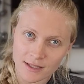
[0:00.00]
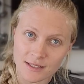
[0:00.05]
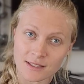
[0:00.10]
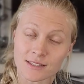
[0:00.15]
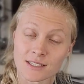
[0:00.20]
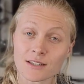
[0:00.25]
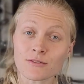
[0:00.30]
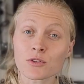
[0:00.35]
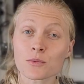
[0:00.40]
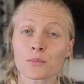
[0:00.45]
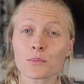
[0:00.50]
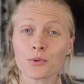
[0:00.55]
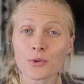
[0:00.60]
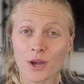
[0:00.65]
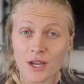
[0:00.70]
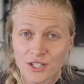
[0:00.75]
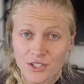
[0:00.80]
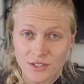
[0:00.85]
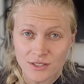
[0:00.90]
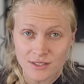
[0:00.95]
can save you
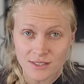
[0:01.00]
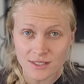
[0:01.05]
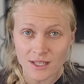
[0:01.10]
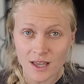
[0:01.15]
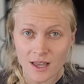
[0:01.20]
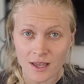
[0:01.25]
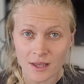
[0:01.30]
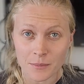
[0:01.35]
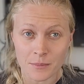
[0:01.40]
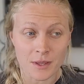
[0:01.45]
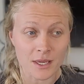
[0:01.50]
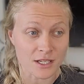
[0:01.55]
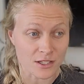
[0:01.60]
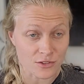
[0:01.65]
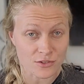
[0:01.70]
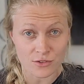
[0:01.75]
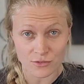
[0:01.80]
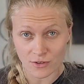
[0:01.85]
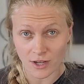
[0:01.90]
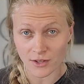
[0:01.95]
precious time in a
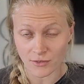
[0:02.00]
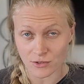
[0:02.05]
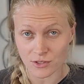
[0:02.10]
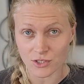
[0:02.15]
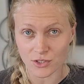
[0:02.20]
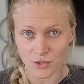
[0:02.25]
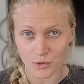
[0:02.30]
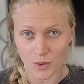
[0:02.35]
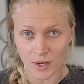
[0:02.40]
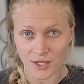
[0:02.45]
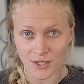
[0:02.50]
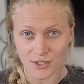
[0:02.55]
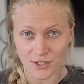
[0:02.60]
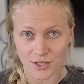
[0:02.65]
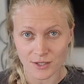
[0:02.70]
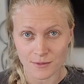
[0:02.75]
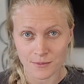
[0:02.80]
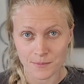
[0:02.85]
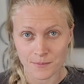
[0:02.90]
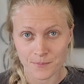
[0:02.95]
survival
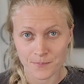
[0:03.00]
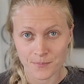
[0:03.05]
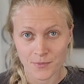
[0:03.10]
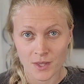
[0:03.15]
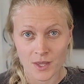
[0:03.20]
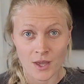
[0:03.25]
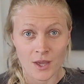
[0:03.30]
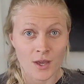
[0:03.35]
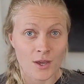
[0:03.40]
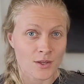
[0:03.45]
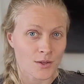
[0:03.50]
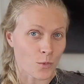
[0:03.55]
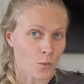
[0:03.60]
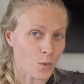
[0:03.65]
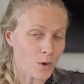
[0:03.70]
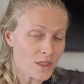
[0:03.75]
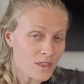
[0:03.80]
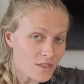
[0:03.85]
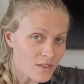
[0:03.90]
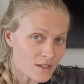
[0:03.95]
situation.
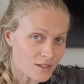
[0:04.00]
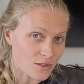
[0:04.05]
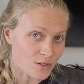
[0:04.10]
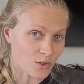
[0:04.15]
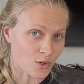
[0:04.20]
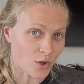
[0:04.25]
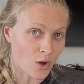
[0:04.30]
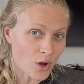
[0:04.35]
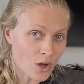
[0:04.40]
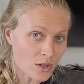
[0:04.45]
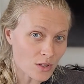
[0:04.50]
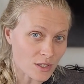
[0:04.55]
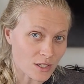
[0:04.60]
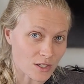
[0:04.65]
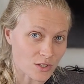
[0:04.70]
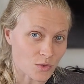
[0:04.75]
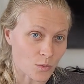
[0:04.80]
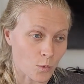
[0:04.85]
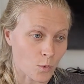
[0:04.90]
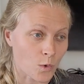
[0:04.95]
With this
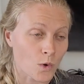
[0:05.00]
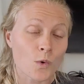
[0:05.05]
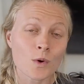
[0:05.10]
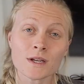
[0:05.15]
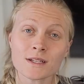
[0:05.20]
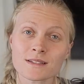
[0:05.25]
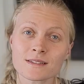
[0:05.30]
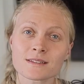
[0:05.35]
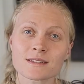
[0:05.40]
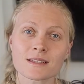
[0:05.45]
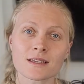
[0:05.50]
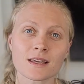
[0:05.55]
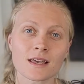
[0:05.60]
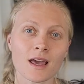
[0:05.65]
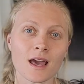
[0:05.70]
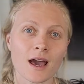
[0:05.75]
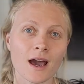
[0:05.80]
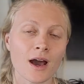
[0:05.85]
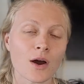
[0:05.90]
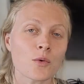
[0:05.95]
knowledge, we're going to see
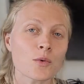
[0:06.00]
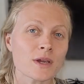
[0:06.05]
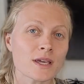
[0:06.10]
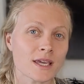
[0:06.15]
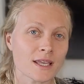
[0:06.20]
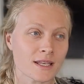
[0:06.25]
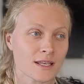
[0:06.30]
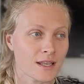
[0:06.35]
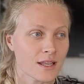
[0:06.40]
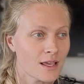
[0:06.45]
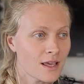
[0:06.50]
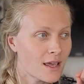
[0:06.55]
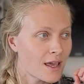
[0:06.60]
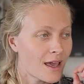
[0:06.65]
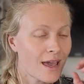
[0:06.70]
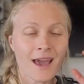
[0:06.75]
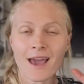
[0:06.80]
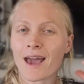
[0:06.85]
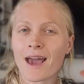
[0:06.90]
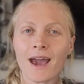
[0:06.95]
how we can
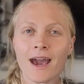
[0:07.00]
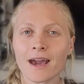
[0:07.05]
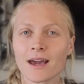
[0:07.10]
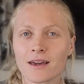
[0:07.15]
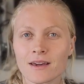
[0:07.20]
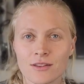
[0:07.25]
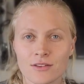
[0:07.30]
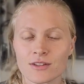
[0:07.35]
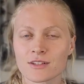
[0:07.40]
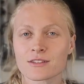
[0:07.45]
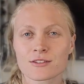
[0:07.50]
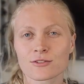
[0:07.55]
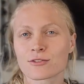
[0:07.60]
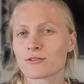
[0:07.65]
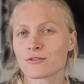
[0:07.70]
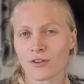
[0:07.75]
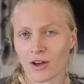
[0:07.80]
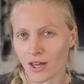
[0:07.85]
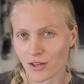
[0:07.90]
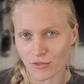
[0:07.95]
hack this
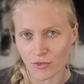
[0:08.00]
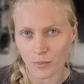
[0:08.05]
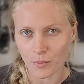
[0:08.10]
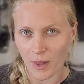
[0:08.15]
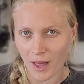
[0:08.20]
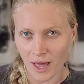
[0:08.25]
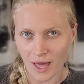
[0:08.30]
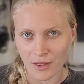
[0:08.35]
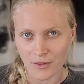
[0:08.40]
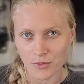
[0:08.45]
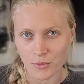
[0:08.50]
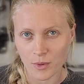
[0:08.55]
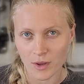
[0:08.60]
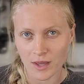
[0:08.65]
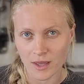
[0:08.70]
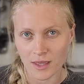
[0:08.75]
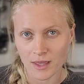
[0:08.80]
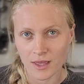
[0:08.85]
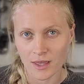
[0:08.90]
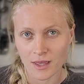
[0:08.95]
survival
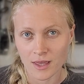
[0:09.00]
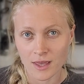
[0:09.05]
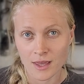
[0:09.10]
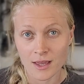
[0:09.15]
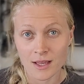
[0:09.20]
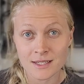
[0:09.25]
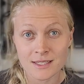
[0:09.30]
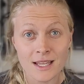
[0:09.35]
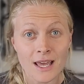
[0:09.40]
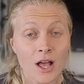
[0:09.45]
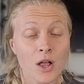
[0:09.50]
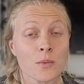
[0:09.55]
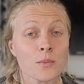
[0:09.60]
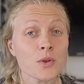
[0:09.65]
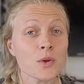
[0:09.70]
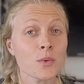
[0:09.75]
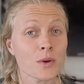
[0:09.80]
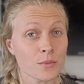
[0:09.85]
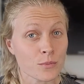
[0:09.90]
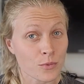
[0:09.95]
pathway to help
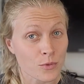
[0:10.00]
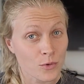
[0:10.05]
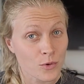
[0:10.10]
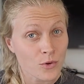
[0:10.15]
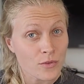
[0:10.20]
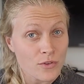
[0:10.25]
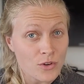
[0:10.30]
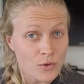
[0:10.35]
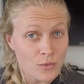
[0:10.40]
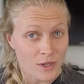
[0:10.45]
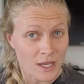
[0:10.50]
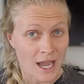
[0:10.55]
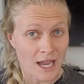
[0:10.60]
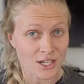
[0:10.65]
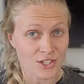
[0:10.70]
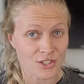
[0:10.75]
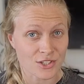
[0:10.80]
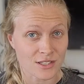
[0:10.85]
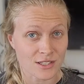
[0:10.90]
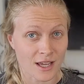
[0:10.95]
you improve your
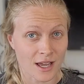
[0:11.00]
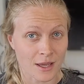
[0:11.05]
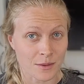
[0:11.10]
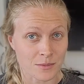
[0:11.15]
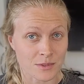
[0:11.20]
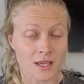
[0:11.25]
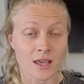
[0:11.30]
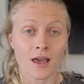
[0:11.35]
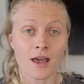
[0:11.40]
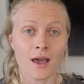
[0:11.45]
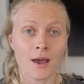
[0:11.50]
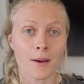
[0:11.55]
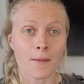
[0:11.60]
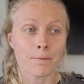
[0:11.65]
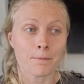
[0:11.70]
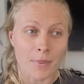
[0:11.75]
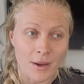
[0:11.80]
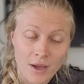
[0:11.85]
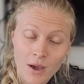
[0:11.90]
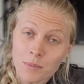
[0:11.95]
reaction times
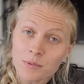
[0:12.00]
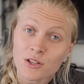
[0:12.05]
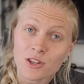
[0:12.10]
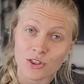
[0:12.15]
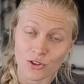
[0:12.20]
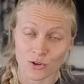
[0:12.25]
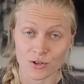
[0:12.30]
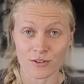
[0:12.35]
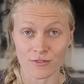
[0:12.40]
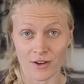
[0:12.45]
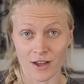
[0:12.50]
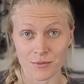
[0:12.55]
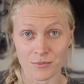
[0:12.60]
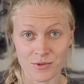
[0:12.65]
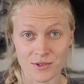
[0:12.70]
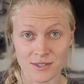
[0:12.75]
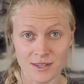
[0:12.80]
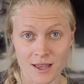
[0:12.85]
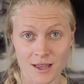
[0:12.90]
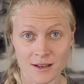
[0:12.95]
by up to
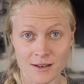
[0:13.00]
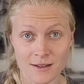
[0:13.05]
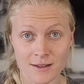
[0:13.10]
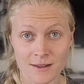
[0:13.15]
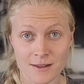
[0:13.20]
35%.